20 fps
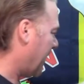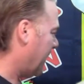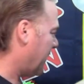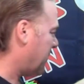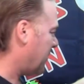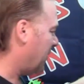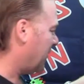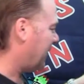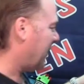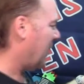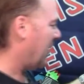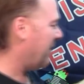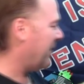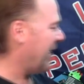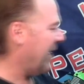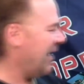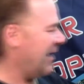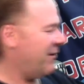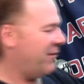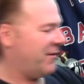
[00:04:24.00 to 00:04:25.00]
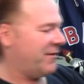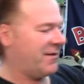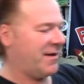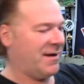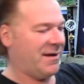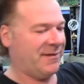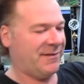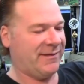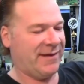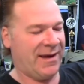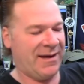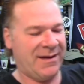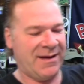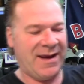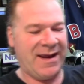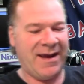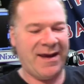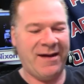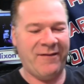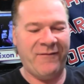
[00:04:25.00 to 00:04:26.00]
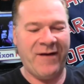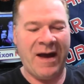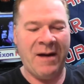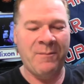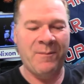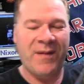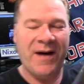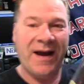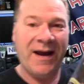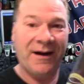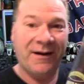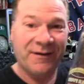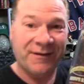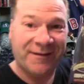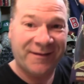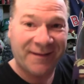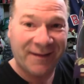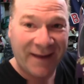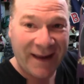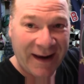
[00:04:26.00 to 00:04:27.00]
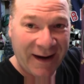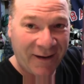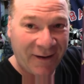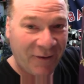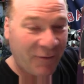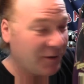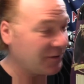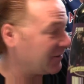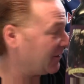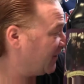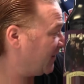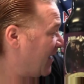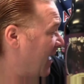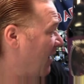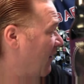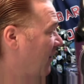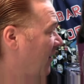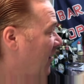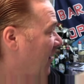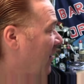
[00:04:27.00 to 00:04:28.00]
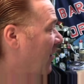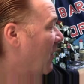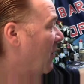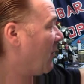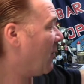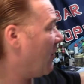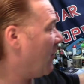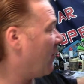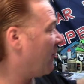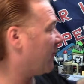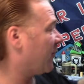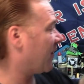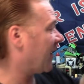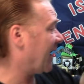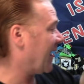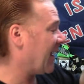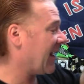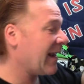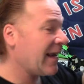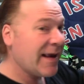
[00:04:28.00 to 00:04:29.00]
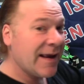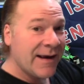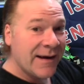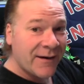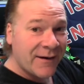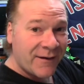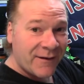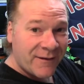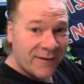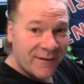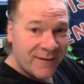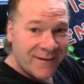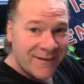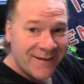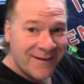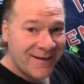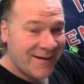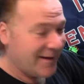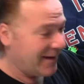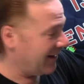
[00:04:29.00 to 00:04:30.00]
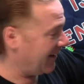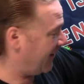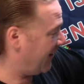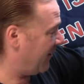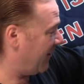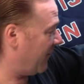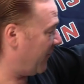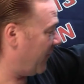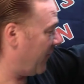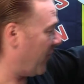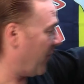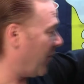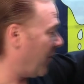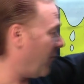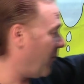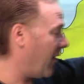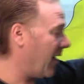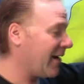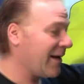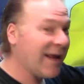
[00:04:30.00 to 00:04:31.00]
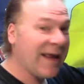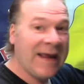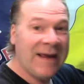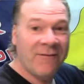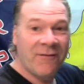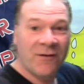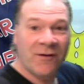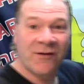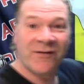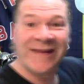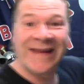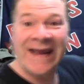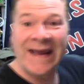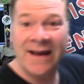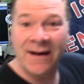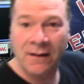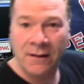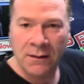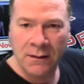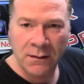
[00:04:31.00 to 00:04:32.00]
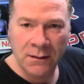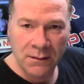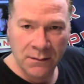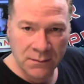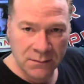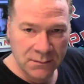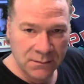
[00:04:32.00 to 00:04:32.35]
told me he was gonna send a Vampire Slayer, which is now gonna go over here for when Evil Neil